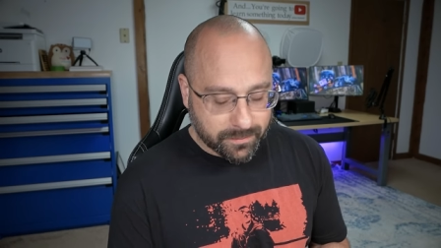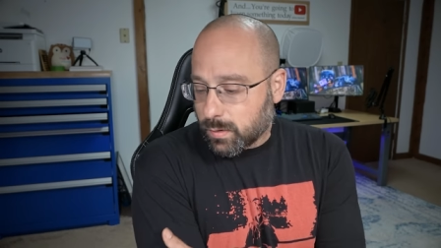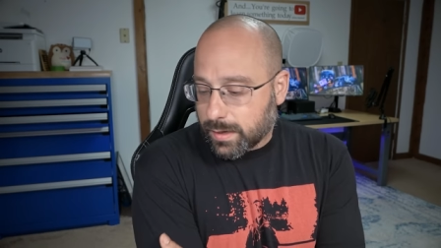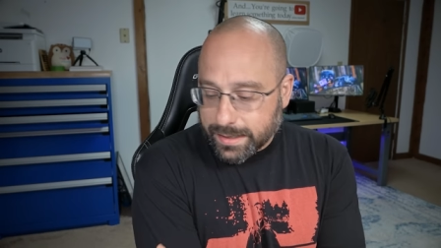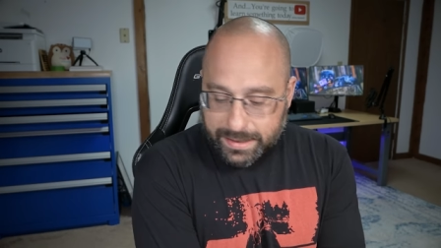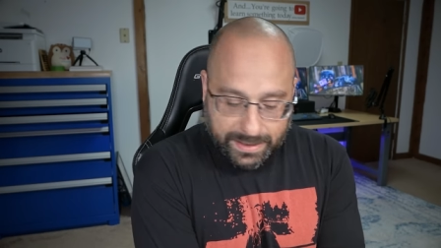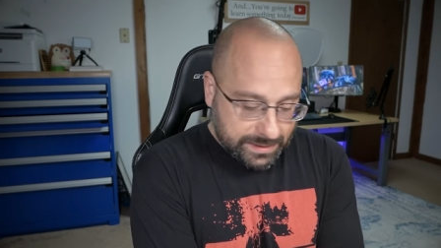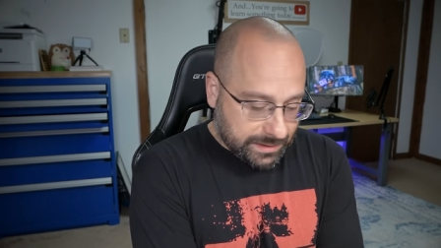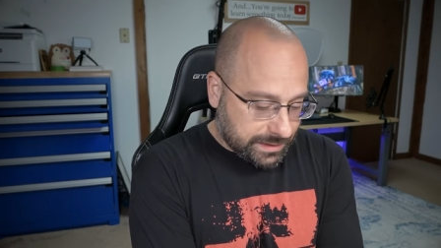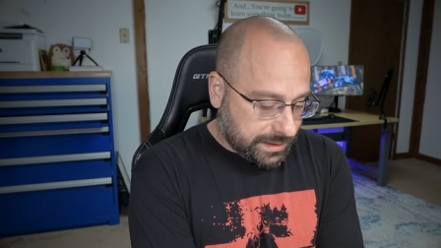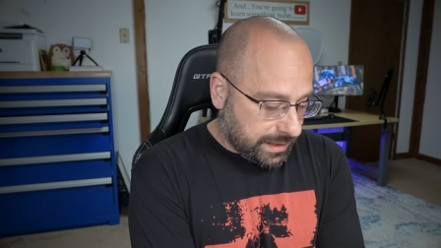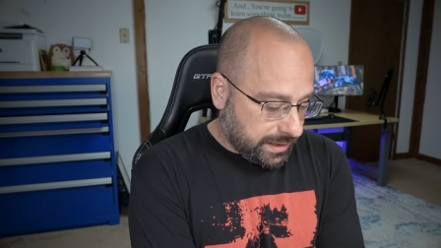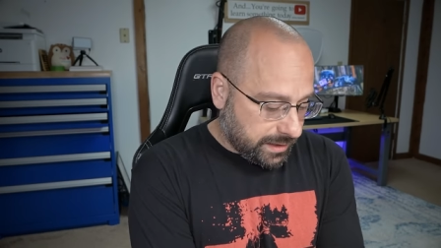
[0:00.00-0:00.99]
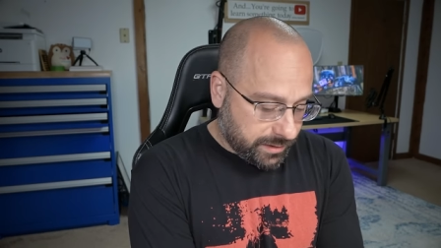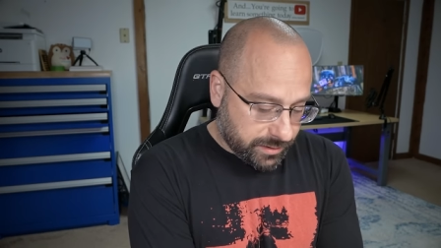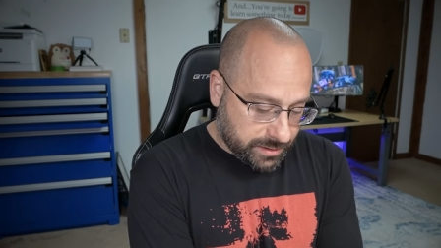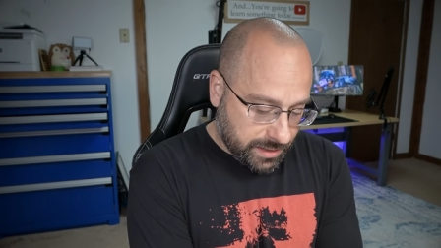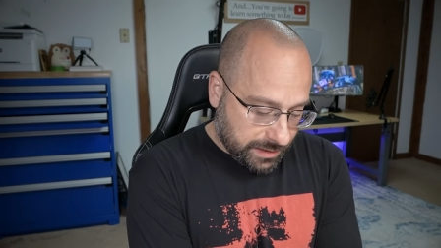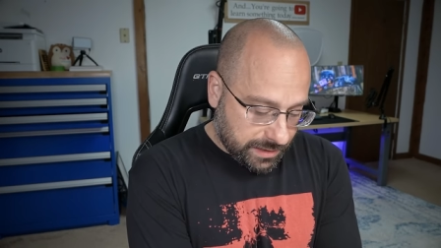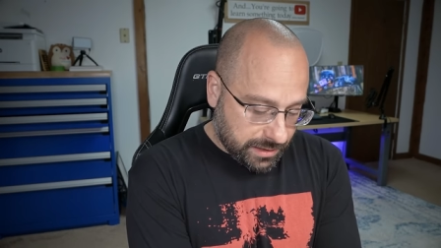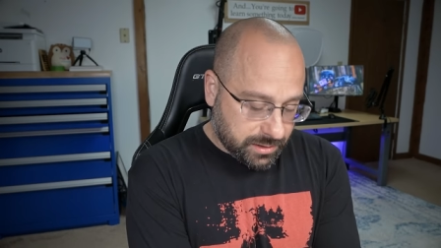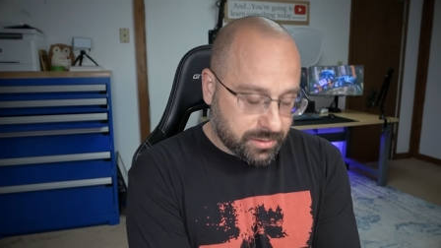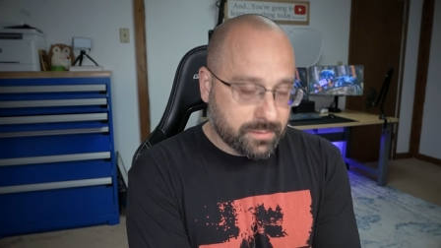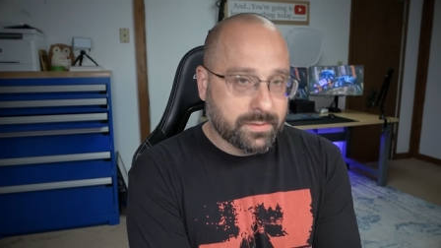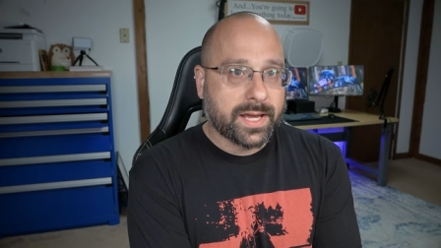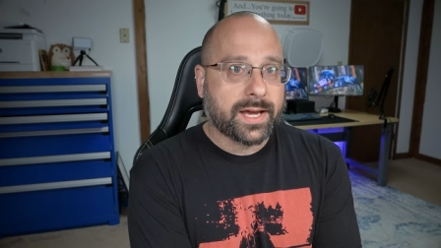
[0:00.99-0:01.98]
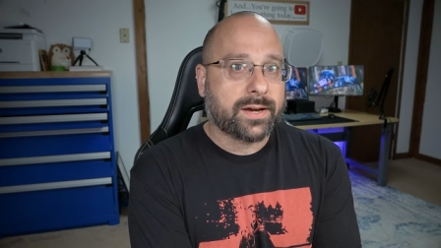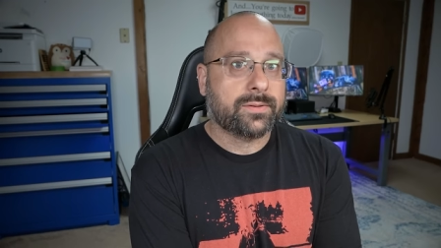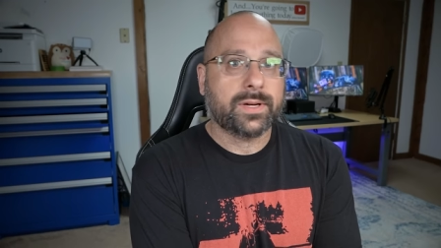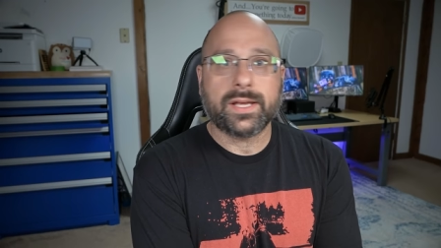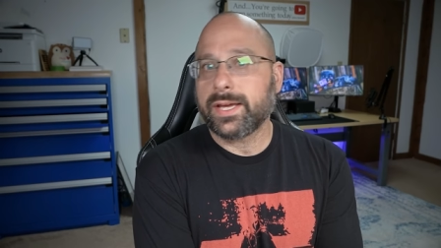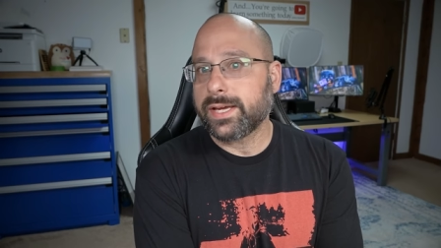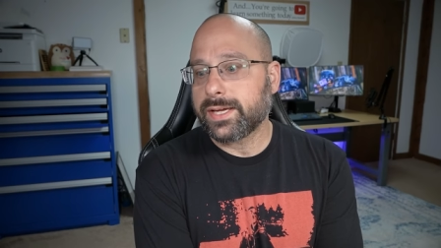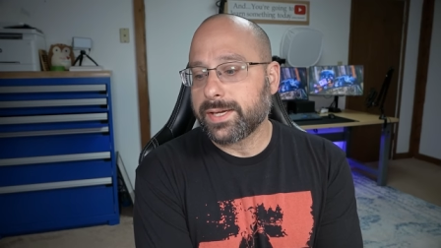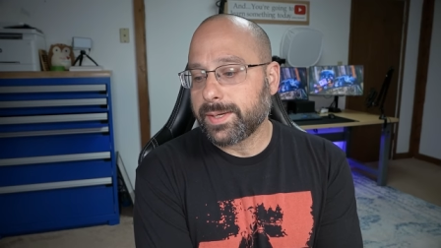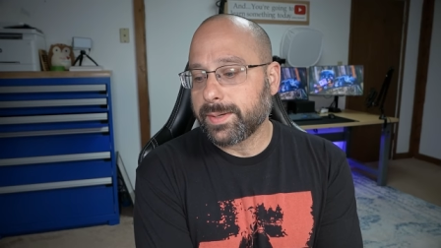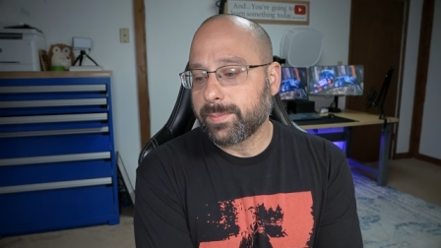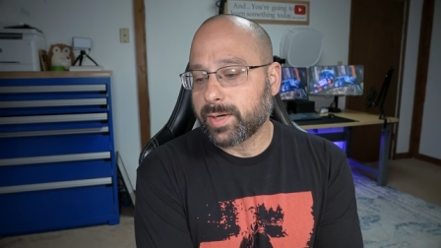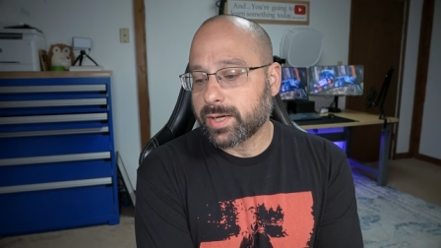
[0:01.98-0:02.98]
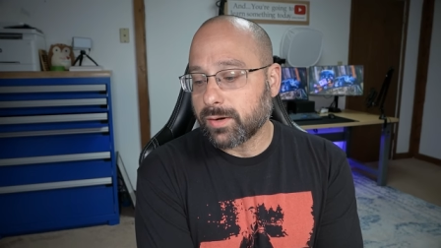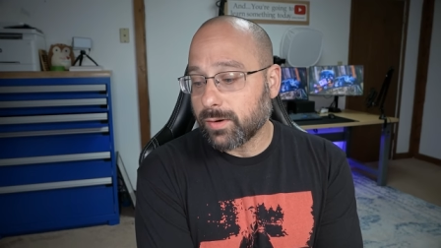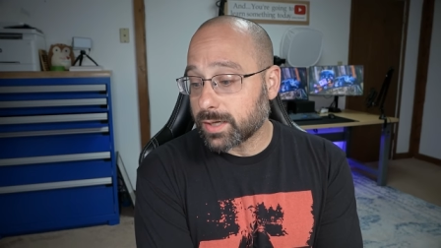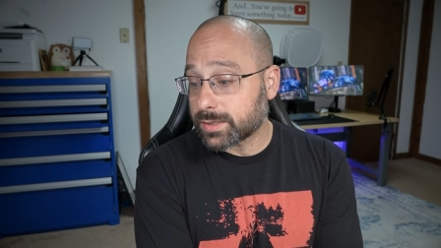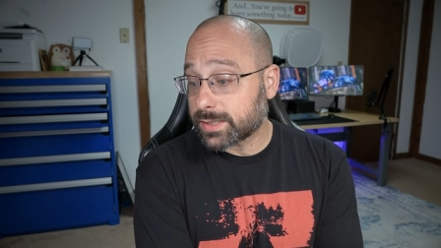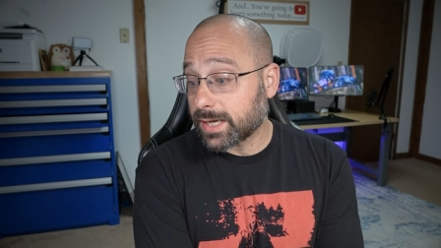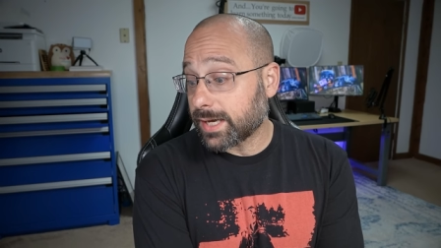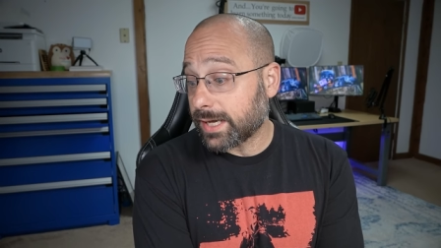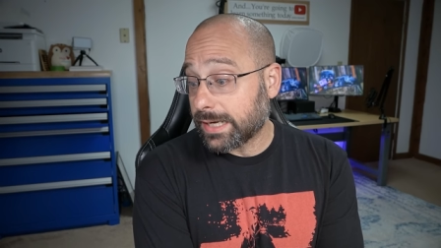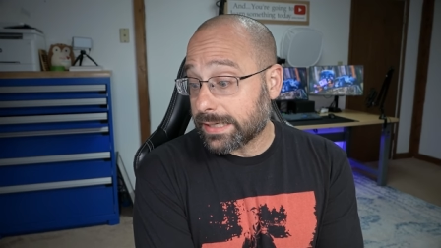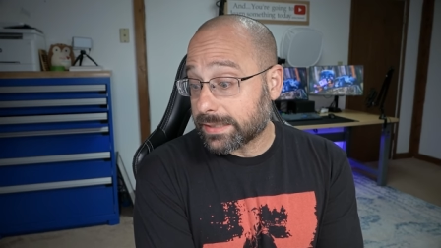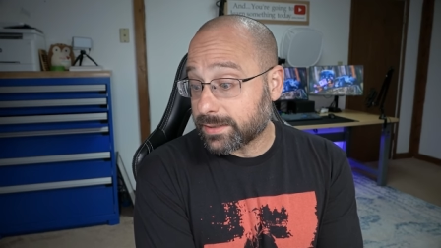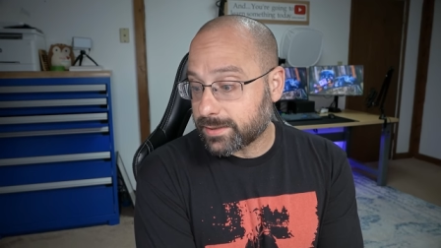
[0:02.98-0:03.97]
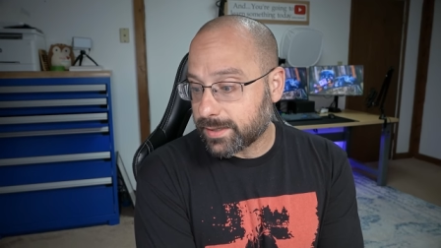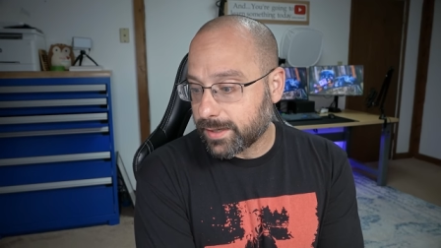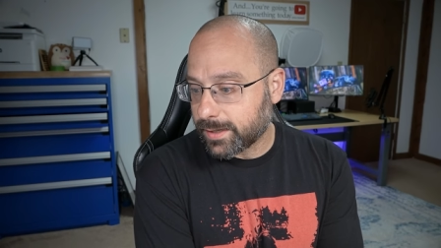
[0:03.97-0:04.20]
Well, I guess uh, there's nothing to do now but go outside and